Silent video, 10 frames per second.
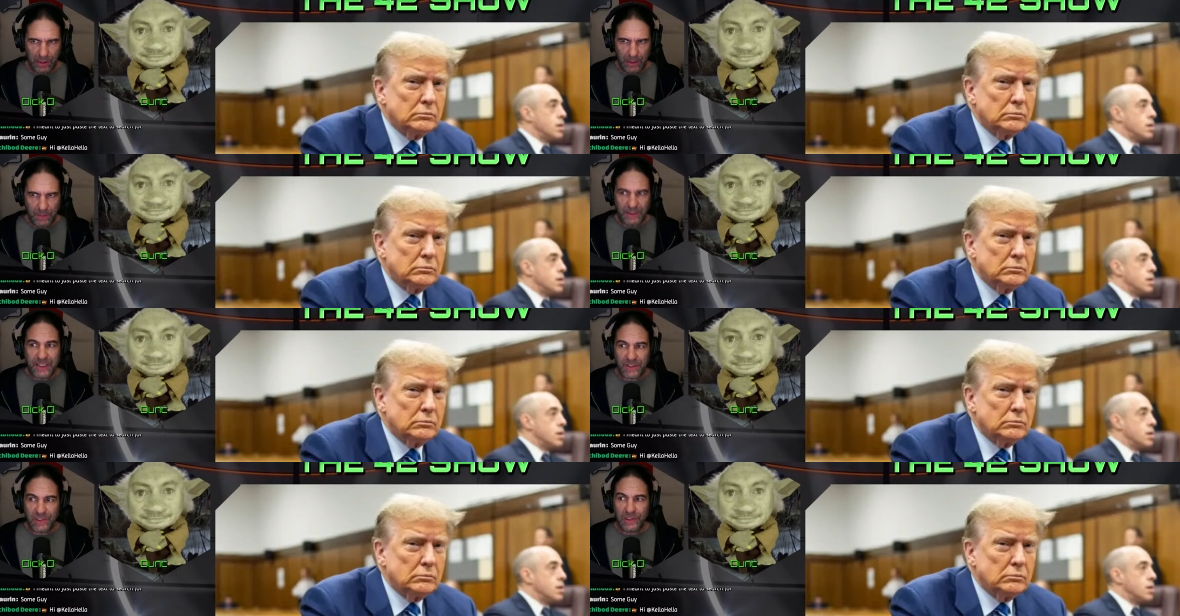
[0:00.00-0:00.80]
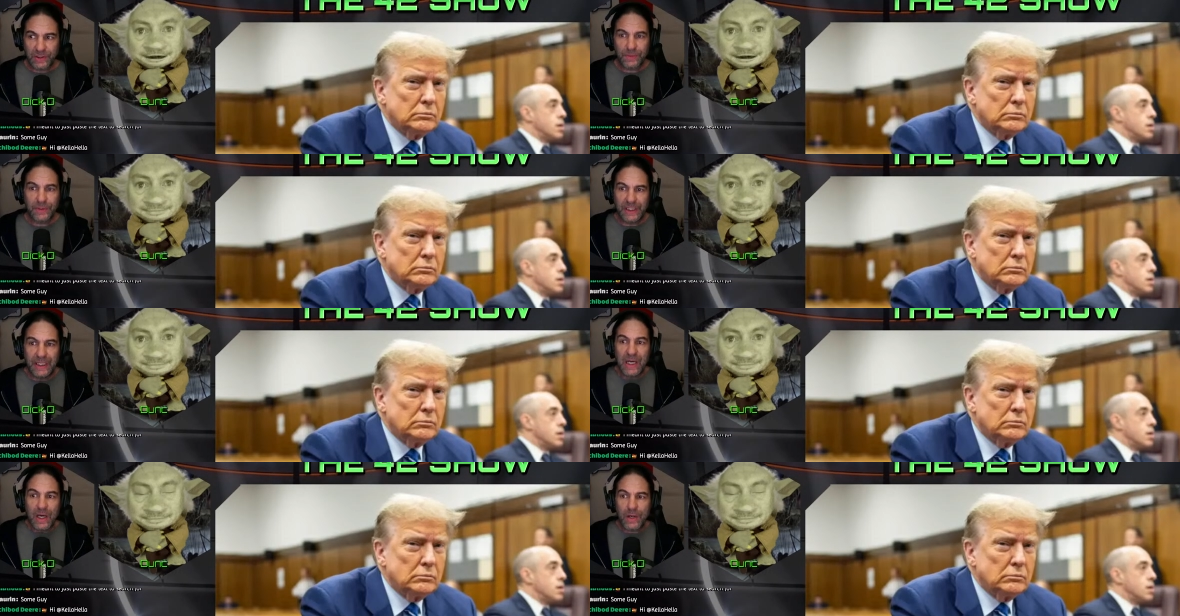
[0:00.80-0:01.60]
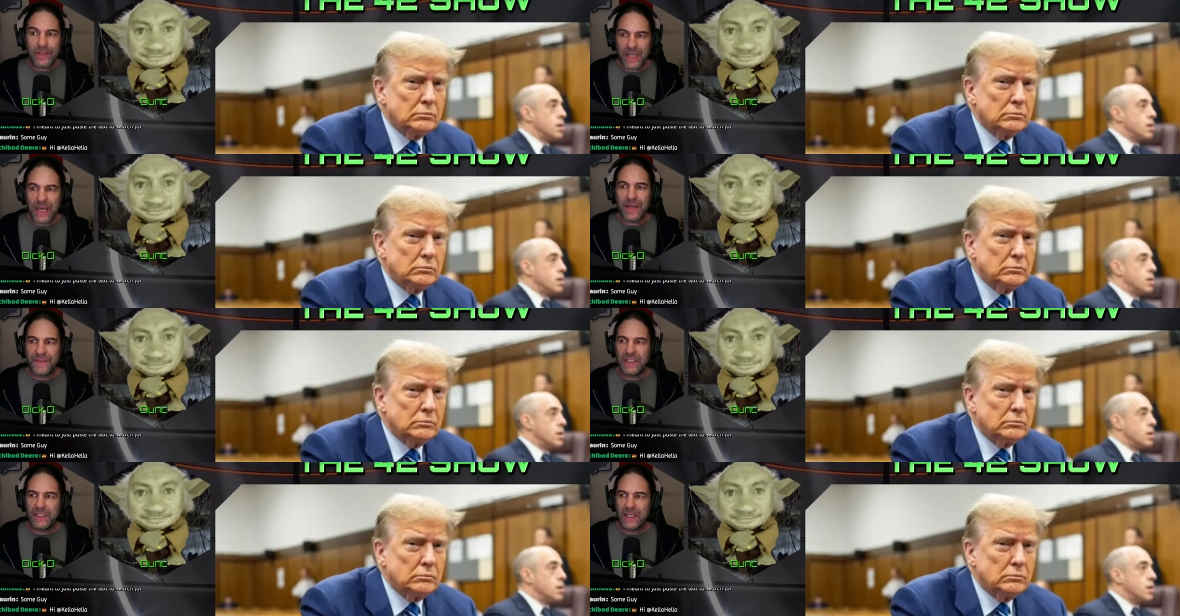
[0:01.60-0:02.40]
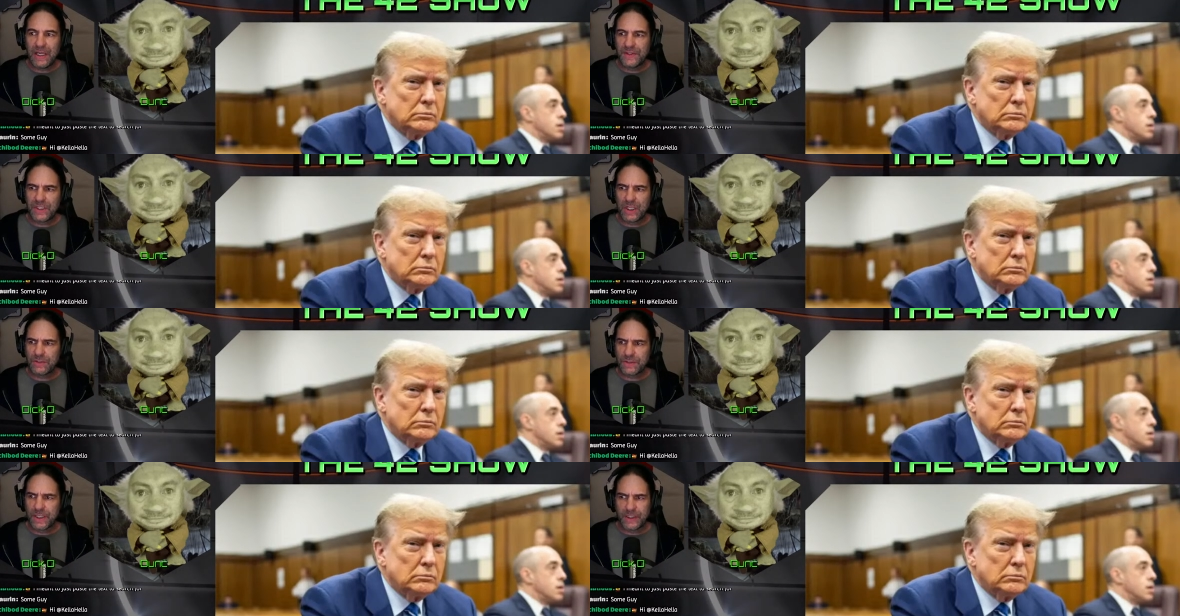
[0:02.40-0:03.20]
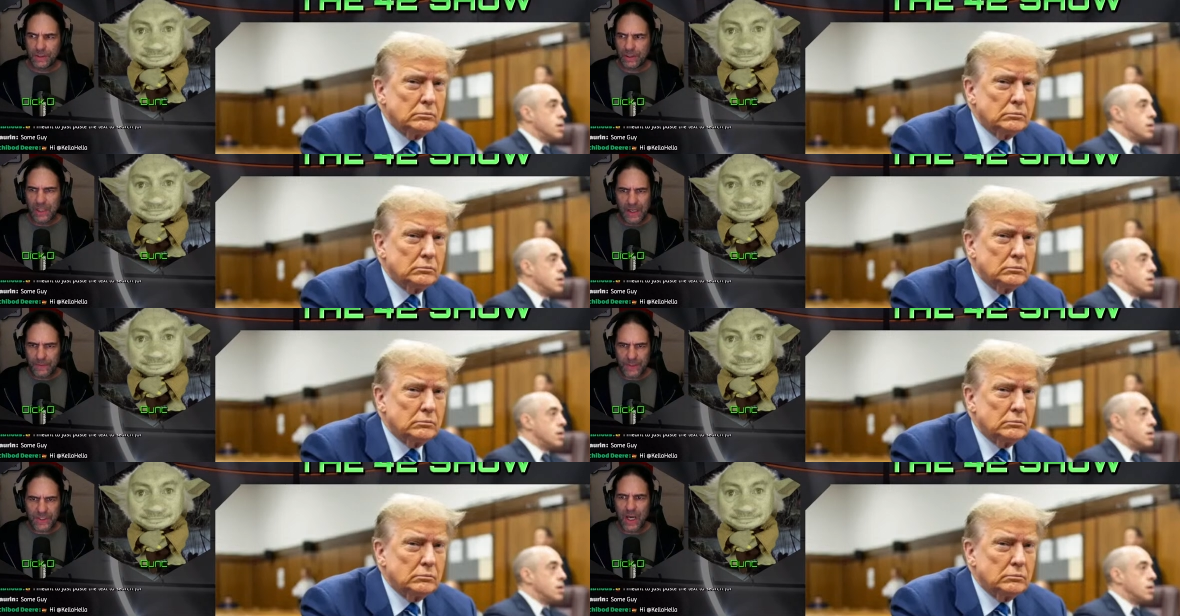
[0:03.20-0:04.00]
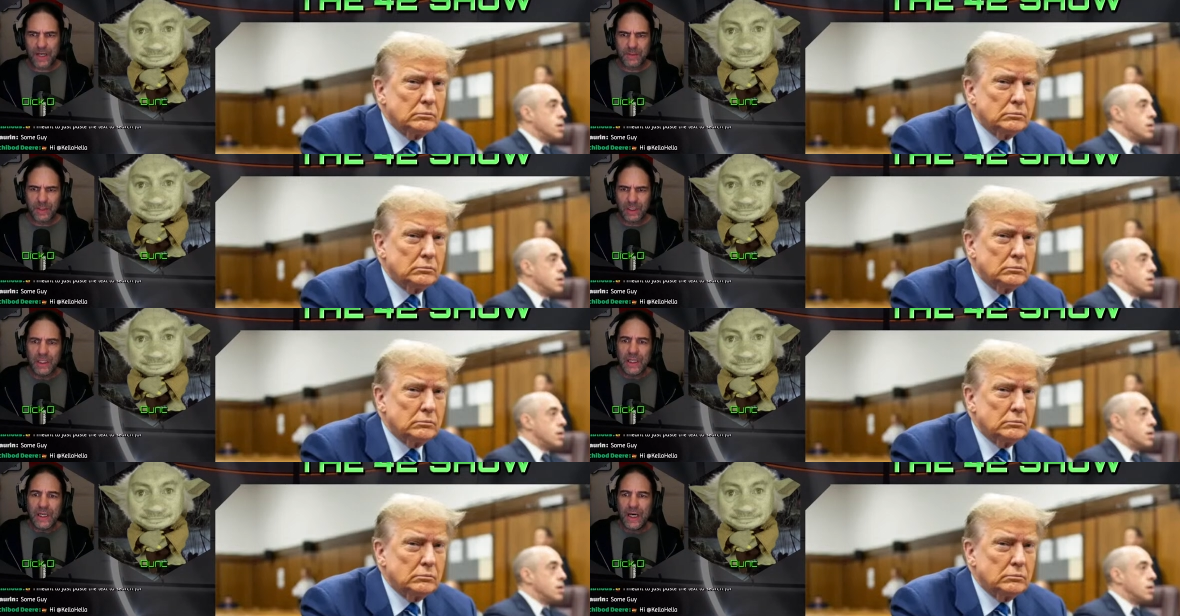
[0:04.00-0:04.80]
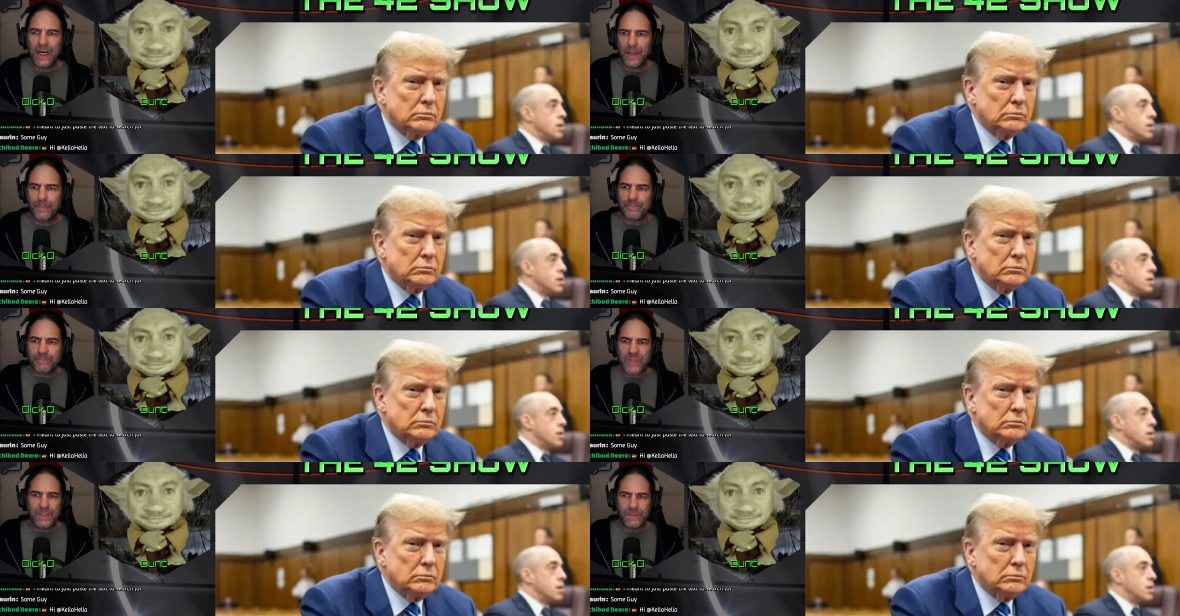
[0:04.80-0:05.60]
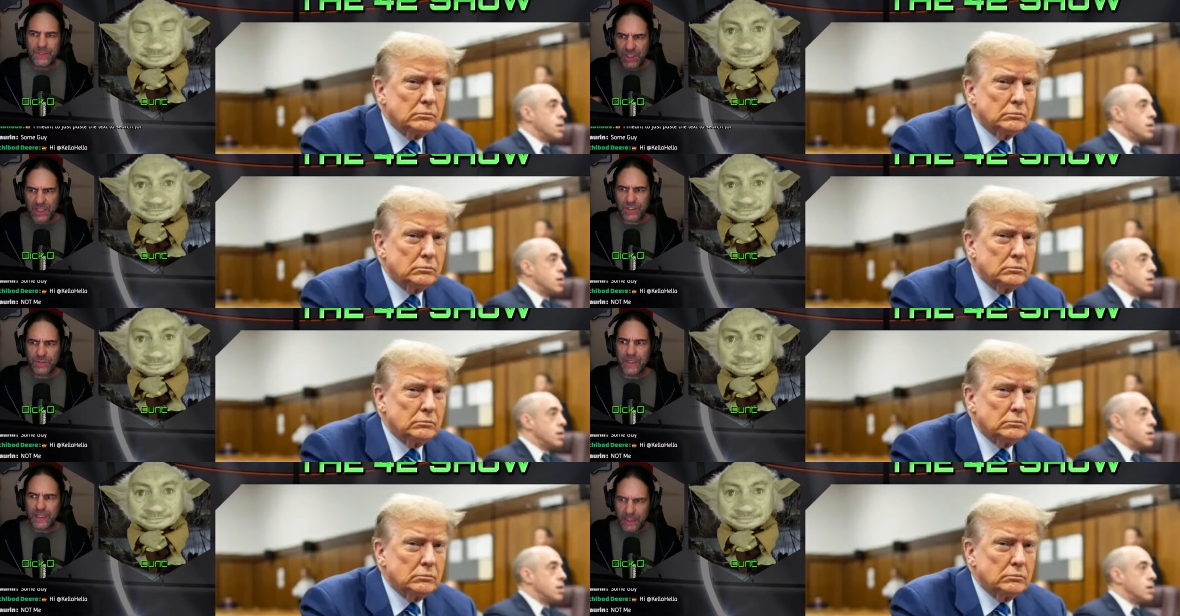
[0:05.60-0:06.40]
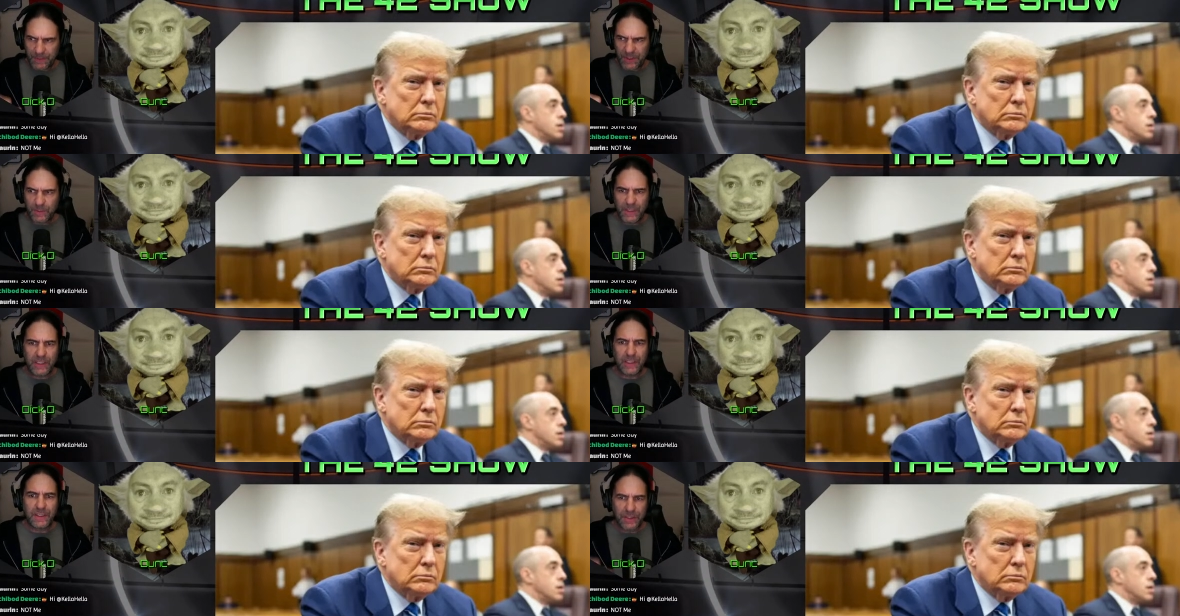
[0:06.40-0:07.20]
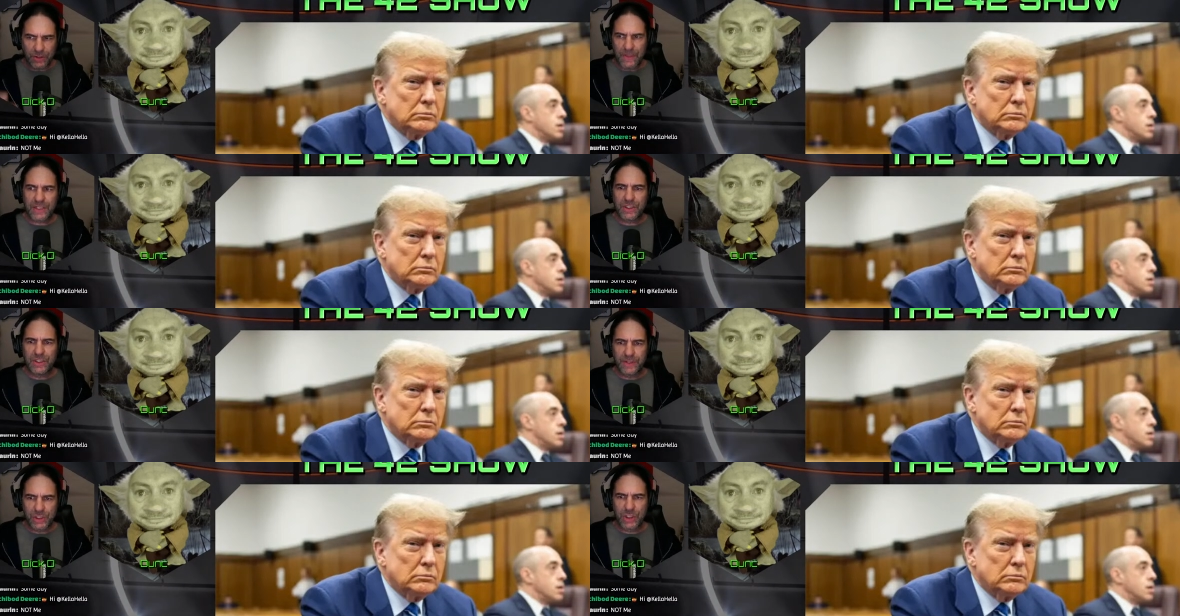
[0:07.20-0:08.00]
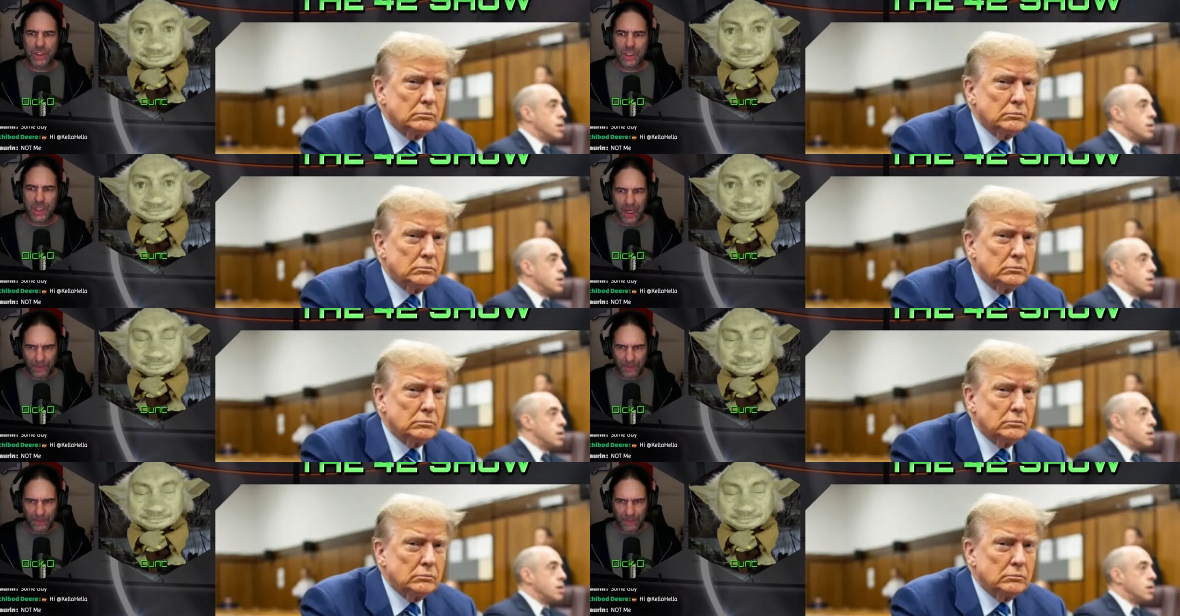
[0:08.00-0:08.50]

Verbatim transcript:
Speaker 1: But he's literally, oh yeah, the uh, judge was like, your client was audible. Um, he was gesturing and he was speaking in the direction of the juror. I will